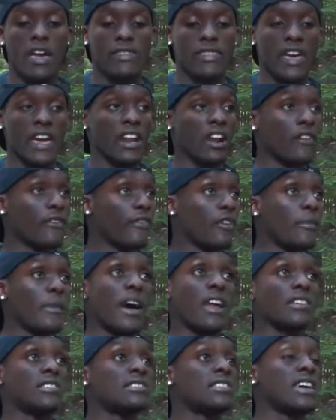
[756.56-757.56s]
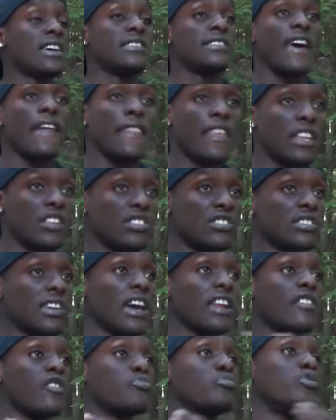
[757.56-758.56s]
that are from out of states, and then just
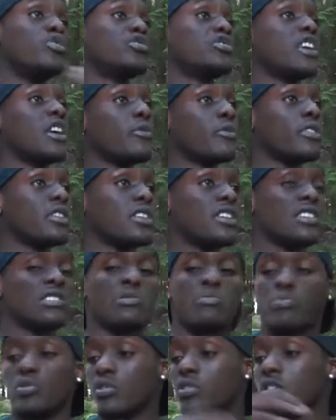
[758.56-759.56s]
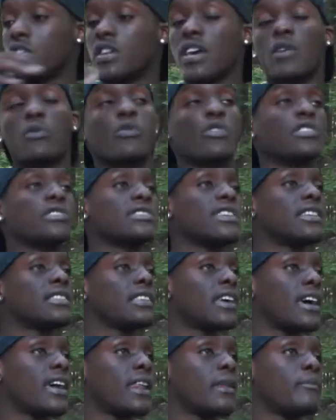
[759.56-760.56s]
kind of appreciate what it is and build the networks like
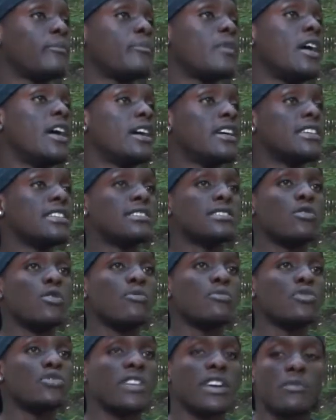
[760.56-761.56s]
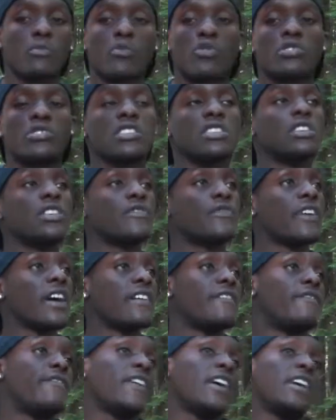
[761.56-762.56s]
that. And it's almost like more
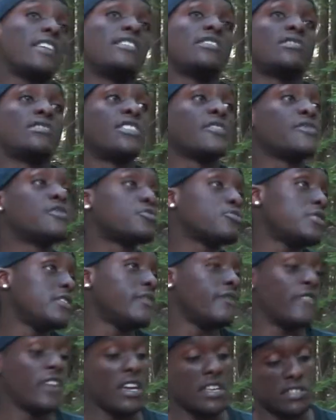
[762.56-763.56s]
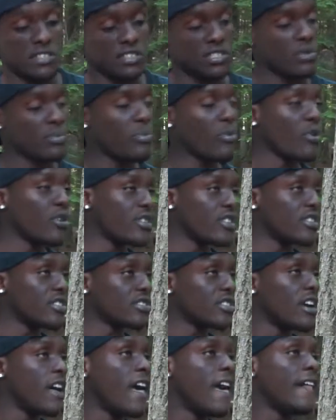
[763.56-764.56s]
solidified. There's a difference between fans and
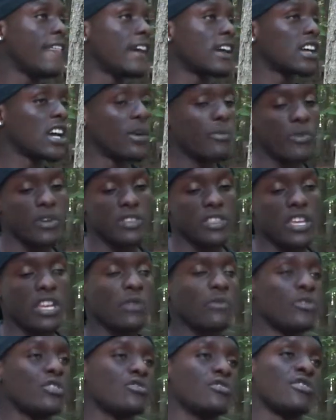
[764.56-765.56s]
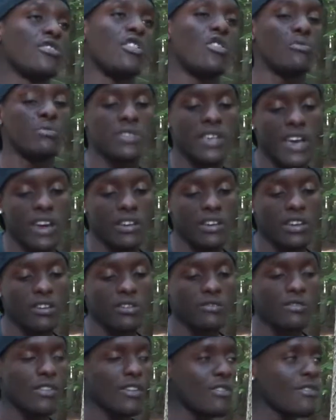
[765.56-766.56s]
supporters that come with it. And when you're a hometown
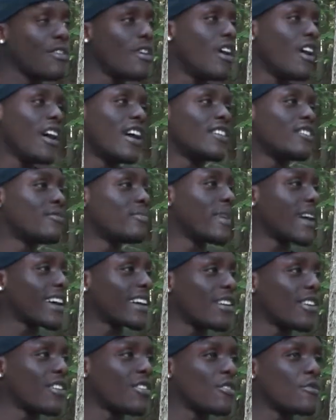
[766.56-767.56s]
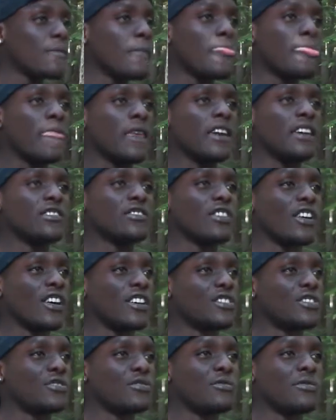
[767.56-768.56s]
hero and you're back home, it's
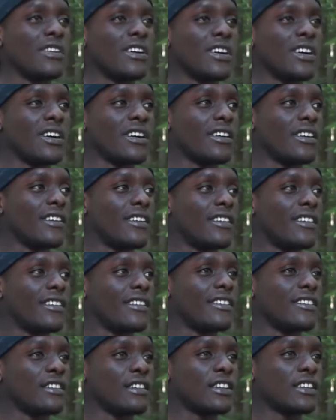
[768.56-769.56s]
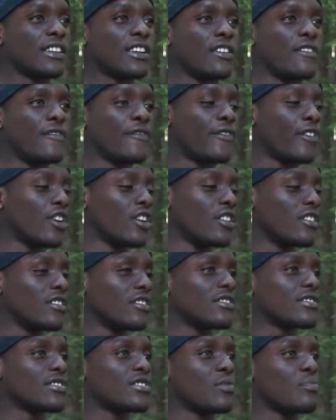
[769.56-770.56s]
hard to convert
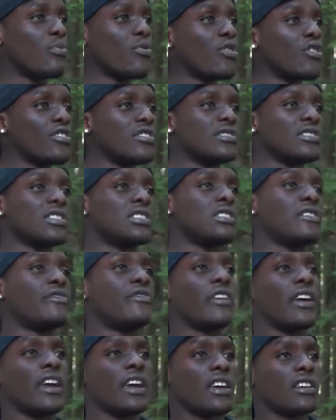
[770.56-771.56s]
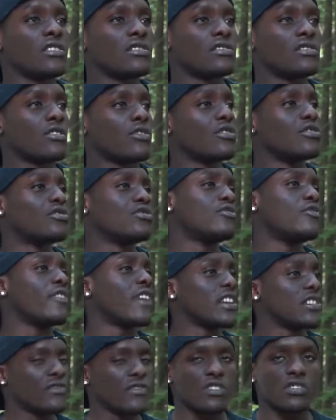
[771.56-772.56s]
supporters into fans, or do
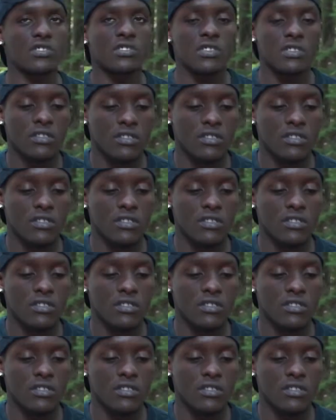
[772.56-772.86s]
vice versa.